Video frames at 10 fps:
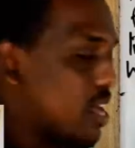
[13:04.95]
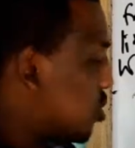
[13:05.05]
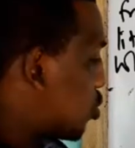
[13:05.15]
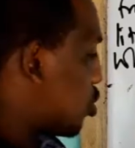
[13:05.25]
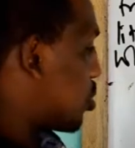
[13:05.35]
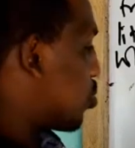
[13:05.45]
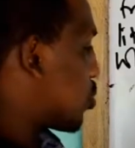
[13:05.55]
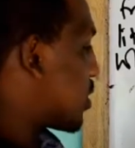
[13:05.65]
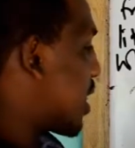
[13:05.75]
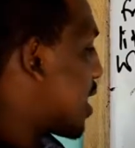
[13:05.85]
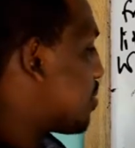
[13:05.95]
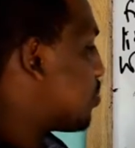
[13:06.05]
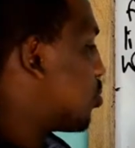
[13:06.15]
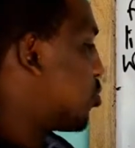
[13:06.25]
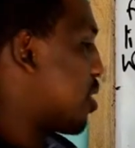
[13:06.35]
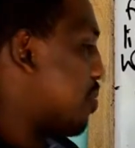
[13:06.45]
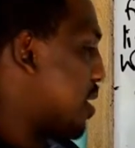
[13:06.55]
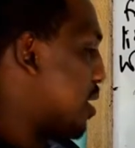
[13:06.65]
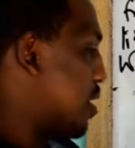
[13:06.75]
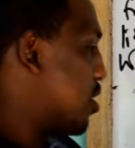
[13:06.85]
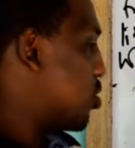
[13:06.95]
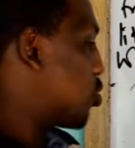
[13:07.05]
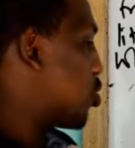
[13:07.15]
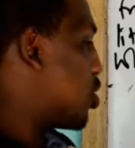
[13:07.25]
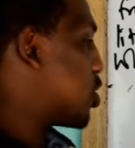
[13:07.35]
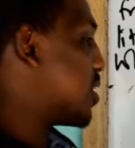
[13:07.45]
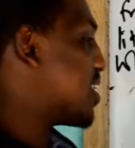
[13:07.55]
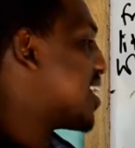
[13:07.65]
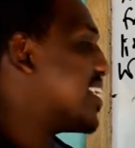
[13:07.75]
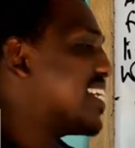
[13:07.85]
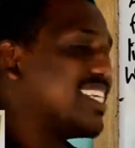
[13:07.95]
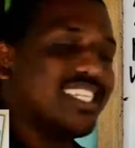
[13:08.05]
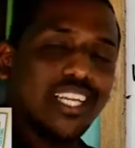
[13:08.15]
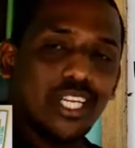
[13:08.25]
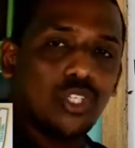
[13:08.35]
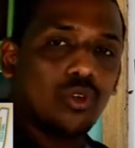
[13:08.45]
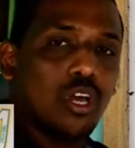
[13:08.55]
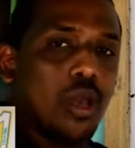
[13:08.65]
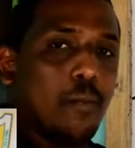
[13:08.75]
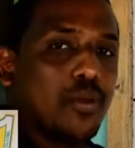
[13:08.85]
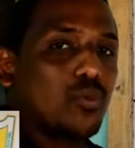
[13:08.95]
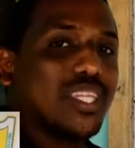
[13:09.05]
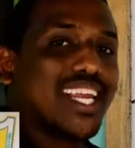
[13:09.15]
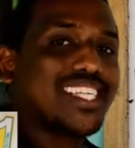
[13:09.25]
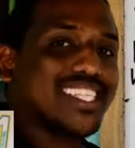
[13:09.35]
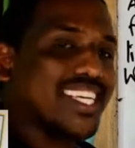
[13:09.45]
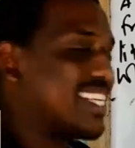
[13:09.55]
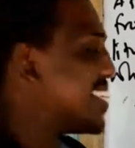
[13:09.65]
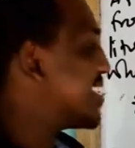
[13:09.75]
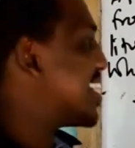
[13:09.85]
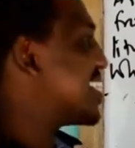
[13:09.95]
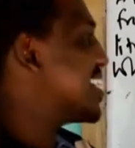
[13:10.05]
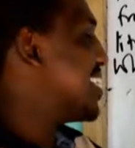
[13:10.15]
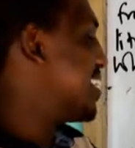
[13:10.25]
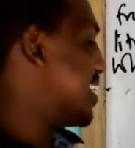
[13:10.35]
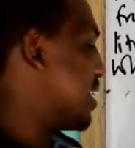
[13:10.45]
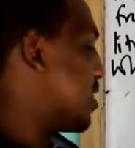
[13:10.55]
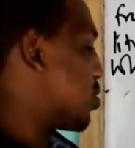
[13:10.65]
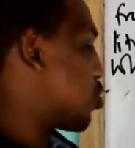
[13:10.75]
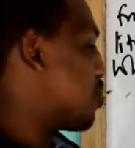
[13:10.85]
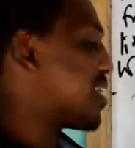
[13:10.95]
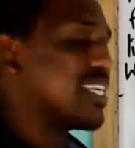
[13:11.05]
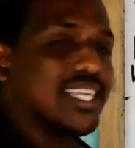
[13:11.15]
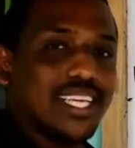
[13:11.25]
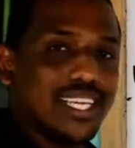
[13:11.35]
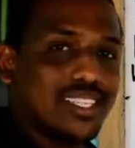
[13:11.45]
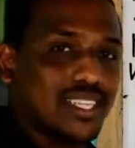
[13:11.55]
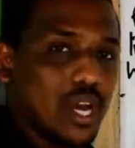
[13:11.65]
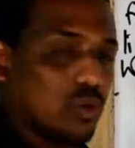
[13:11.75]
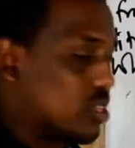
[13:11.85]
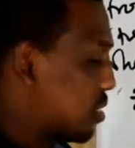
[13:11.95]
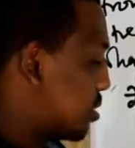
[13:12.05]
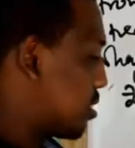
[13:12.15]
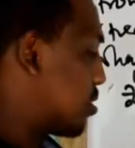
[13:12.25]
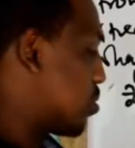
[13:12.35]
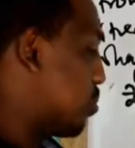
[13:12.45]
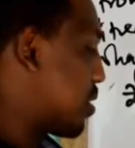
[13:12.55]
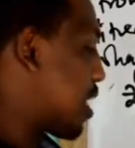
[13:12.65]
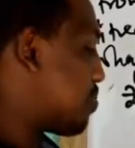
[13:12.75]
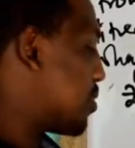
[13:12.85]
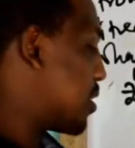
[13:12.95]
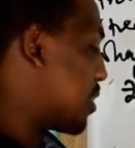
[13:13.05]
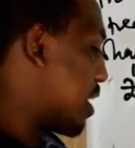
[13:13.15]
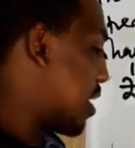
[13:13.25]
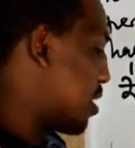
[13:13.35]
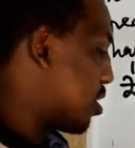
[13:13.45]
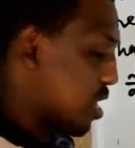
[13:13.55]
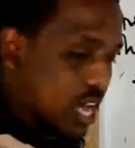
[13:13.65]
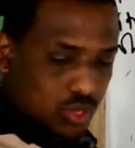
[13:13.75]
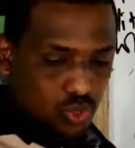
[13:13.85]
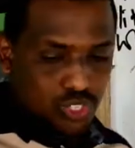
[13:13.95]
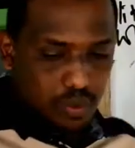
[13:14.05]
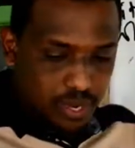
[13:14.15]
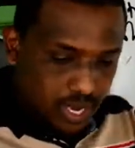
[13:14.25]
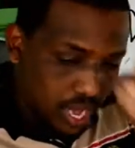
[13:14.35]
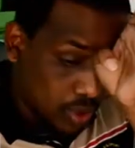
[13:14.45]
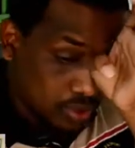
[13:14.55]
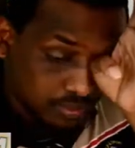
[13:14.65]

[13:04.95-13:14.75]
So it was 10 to 7. So this is an increasing ratio. But what they're asking is the decreasing. So make it decrease now. It will become 10 to 7 now.